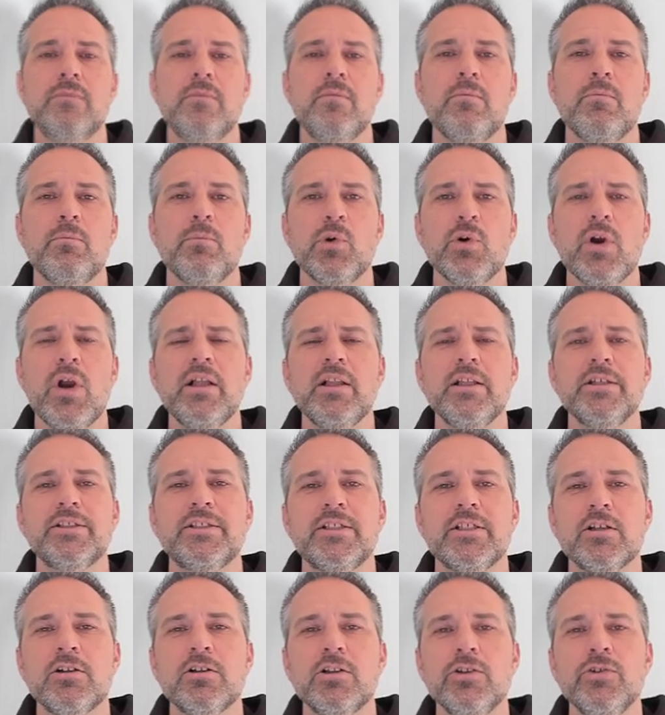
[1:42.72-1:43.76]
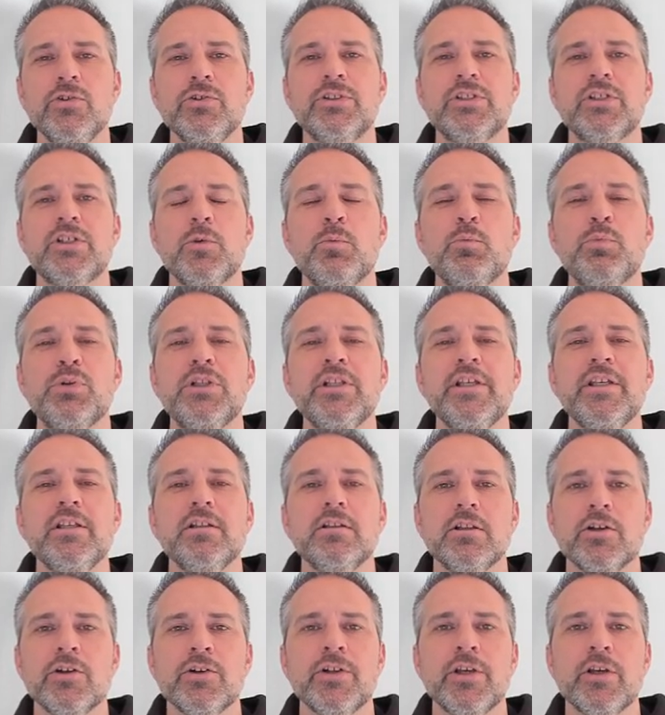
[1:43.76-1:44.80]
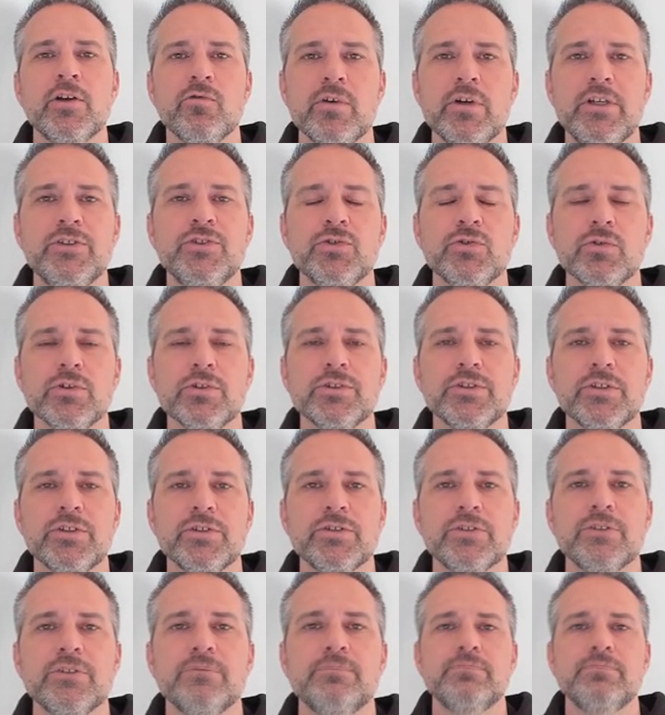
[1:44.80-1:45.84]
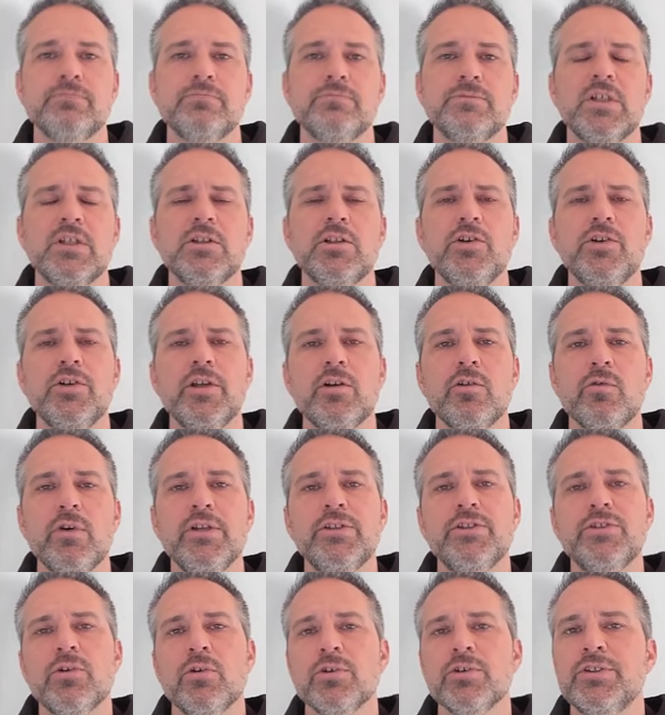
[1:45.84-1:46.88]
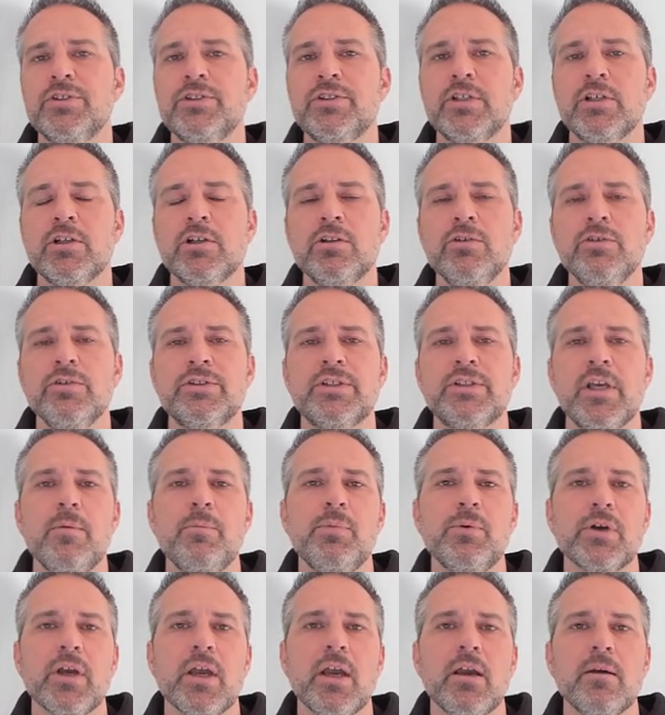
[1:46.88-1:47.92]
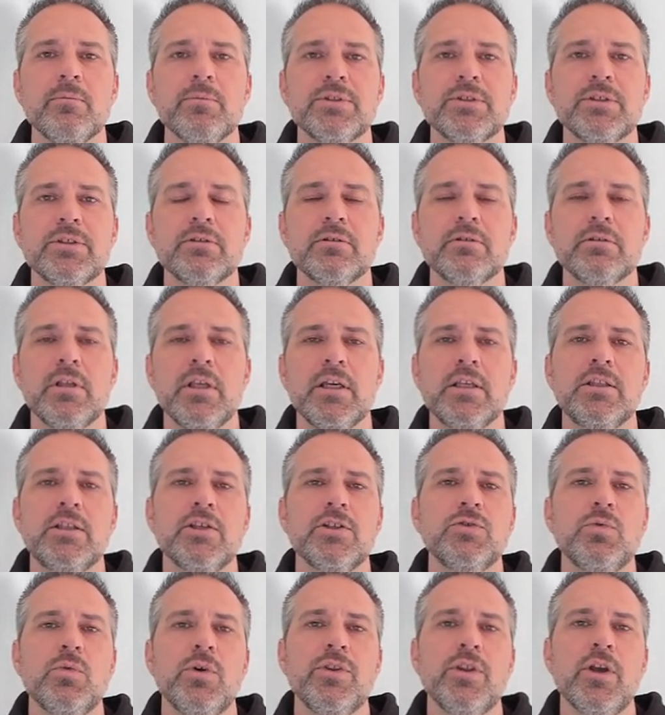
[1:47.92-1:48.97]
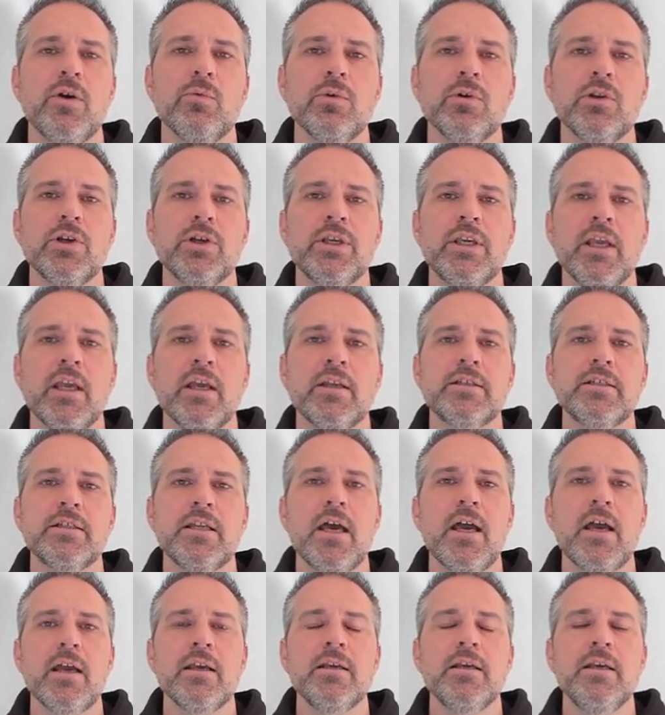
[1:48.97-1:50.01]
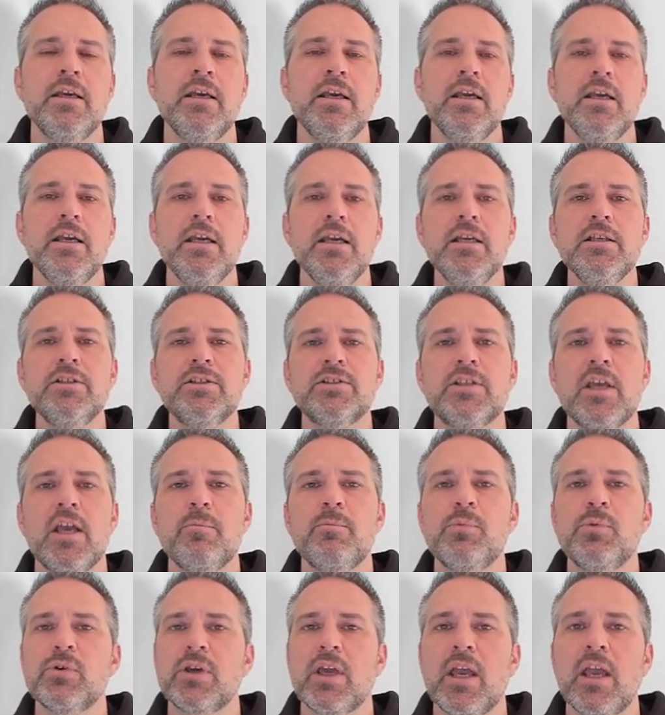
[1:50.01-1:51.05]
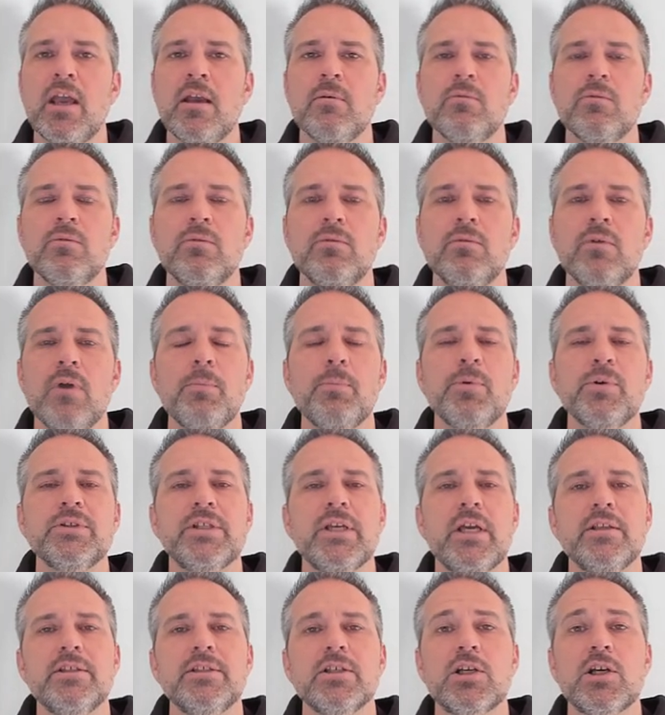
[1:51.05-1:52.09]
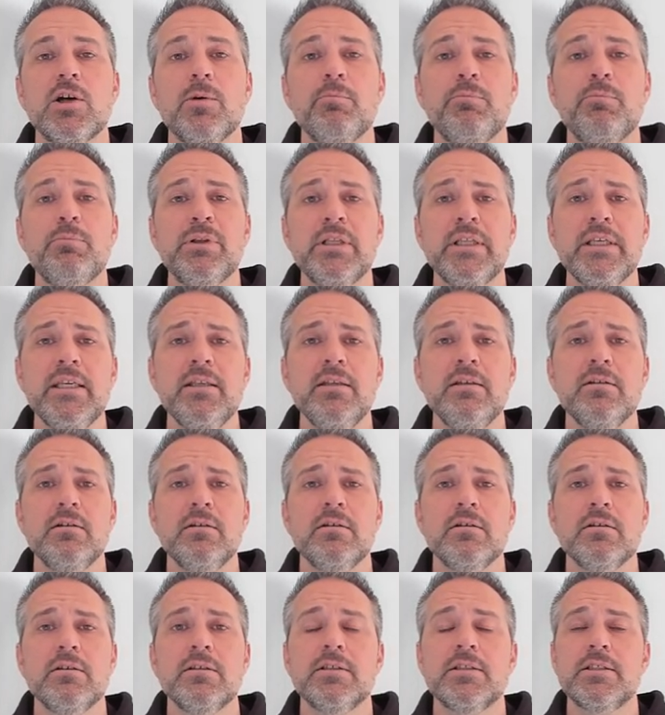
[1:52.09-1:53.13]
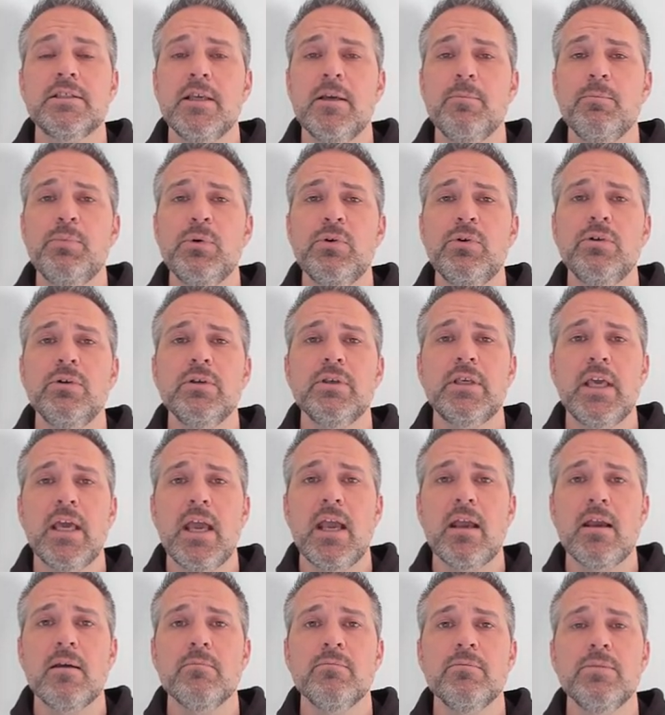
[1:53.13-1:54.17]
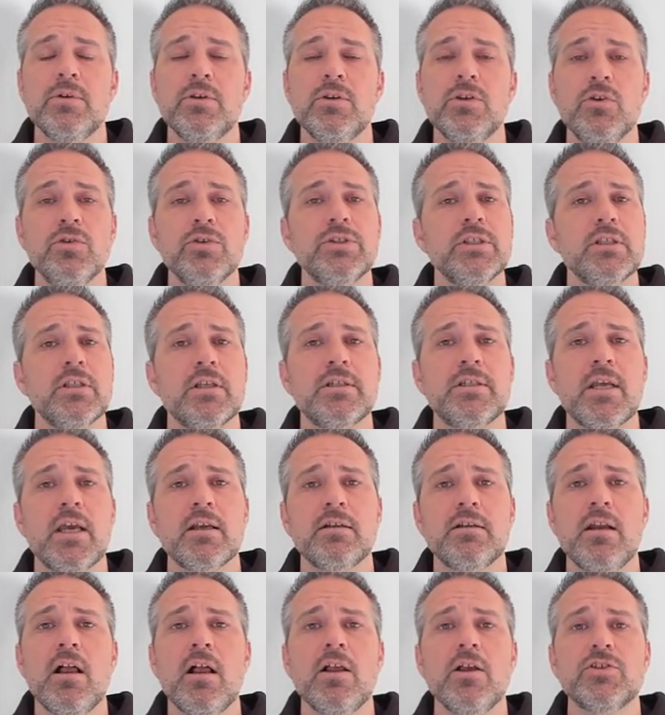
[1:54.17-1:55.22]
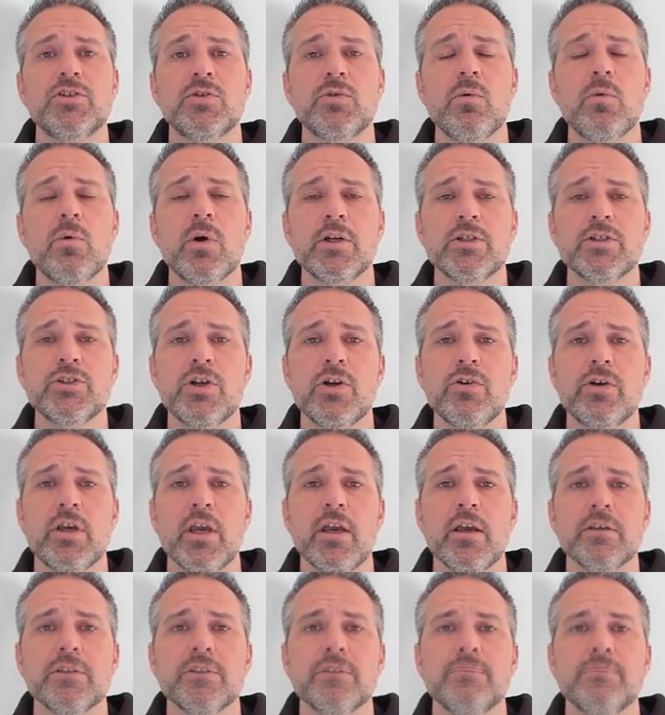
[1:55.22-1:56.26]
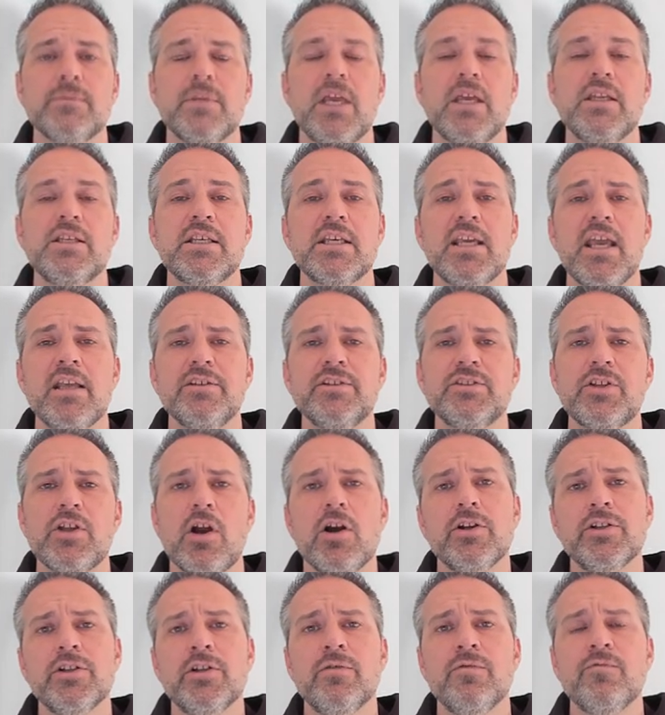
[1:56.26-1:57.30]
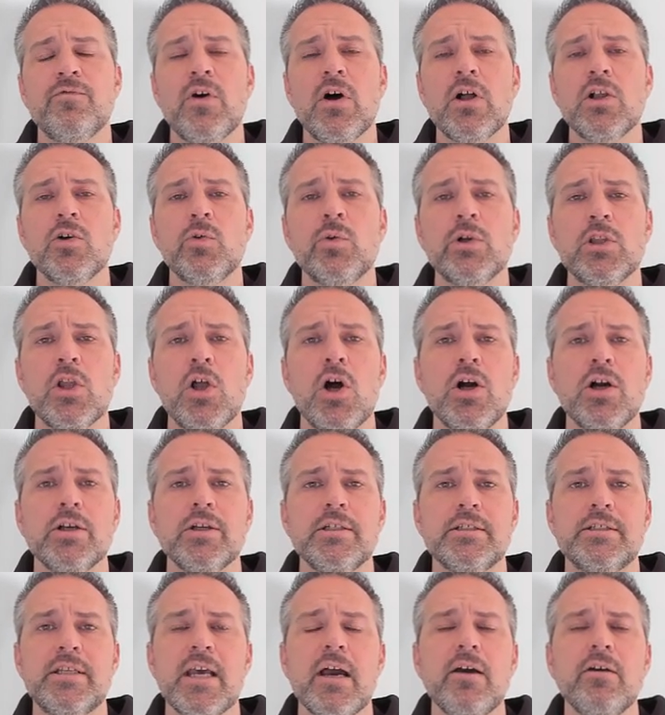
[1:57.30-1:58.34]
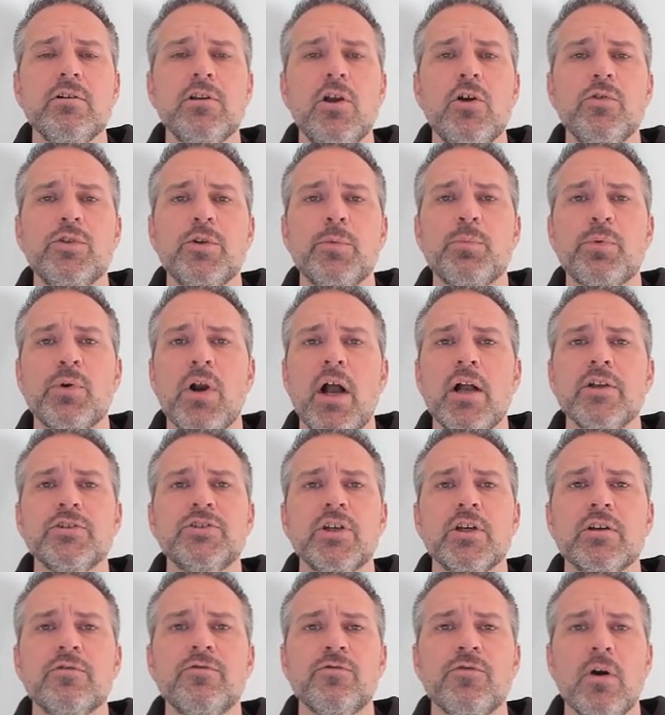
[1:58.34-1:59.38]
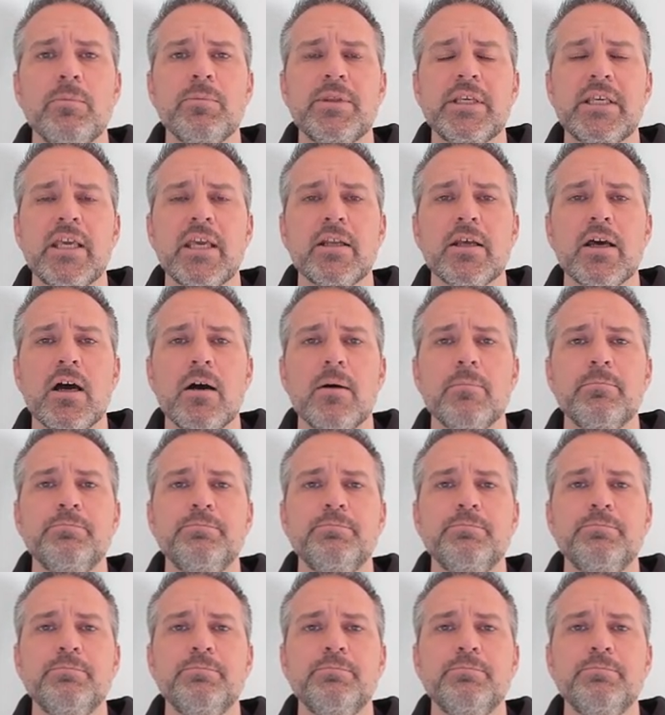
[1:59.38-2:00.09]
Moralis includes complete learning resources. The learning resources include sample games, like this one that we're looking at today, each sample game represents a complete, simple game using the technology we want to showcase. To get started and follow along, download the project from the GitHub.